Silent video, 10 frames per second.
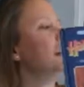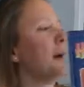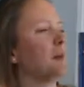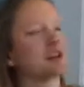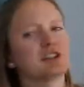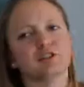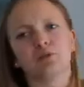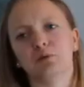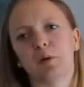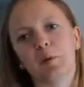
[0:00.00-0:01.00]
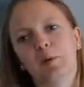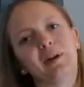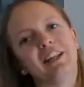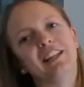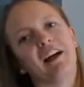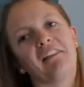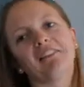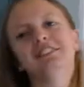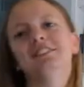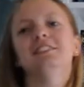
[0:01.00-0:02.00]
I'm not gonna throw away the
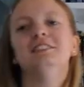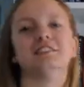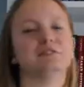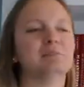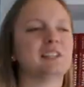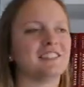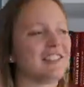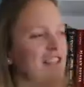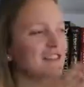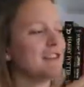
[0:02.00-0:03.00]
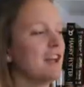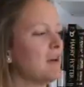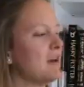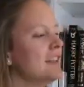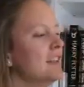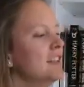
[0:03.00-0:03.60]
others just because I got the other one.